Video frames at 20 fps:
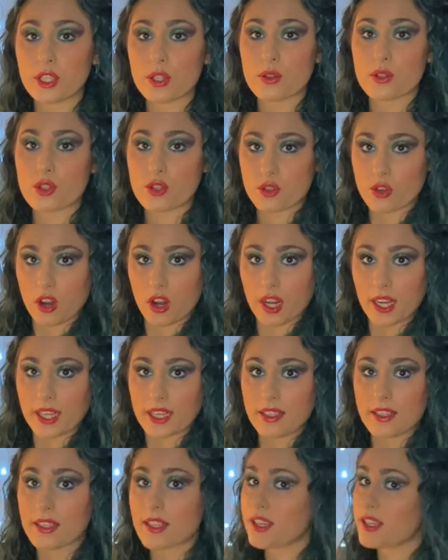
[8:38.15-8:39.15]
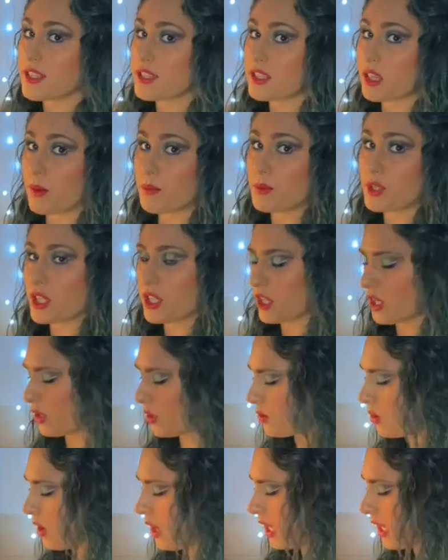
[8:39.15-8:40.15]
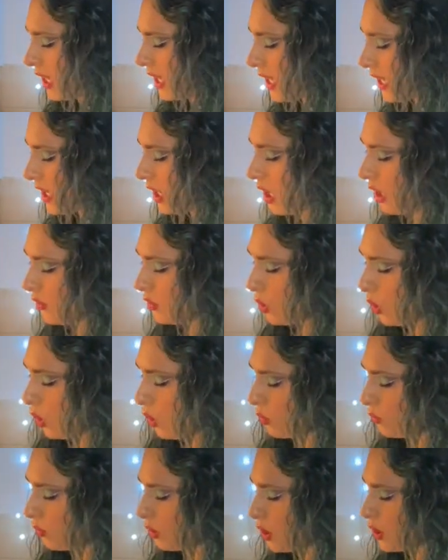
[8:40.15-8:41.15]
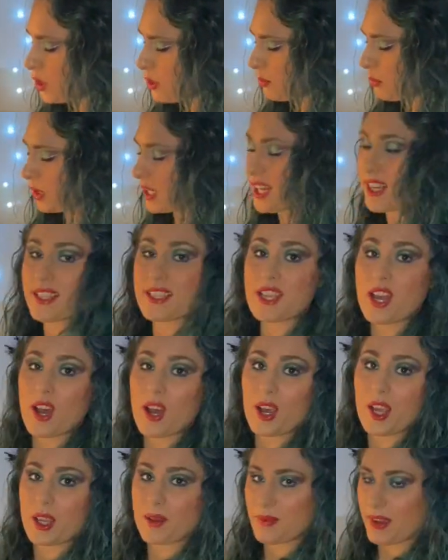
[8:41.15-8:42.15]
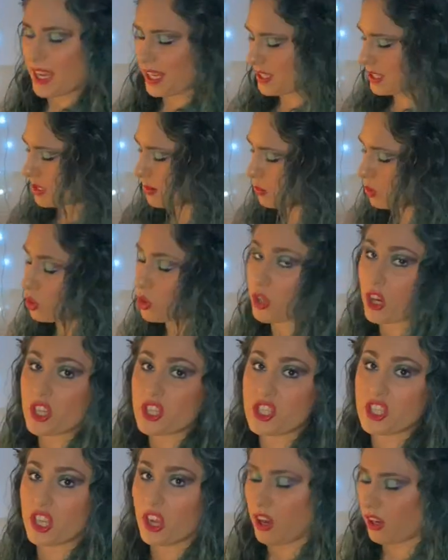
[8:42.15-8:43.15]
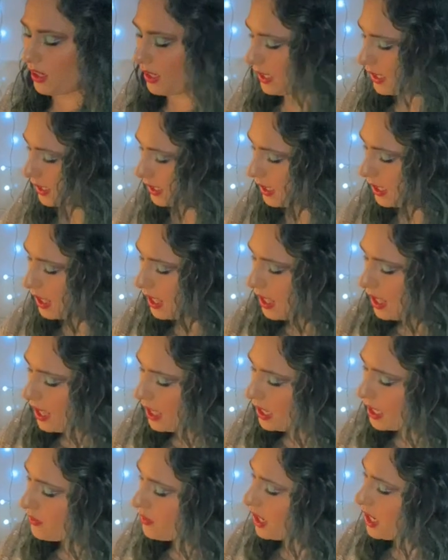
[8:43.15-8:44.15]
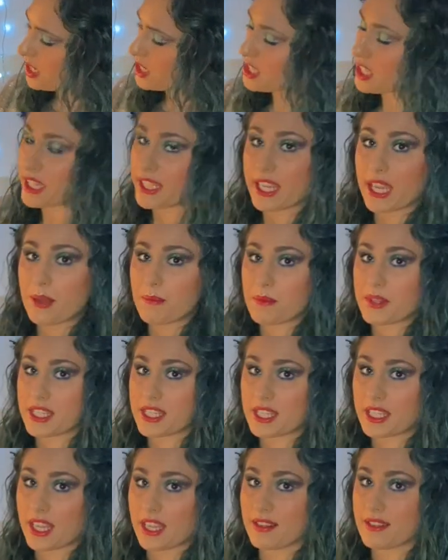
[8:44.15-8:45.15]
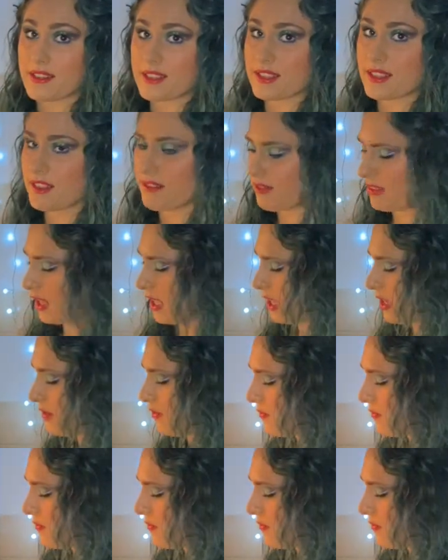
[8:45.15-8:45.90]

use dried, it's up to you. Here I've got rosemary, thyme and some crushed garlic. And I've actually kept the skins in there.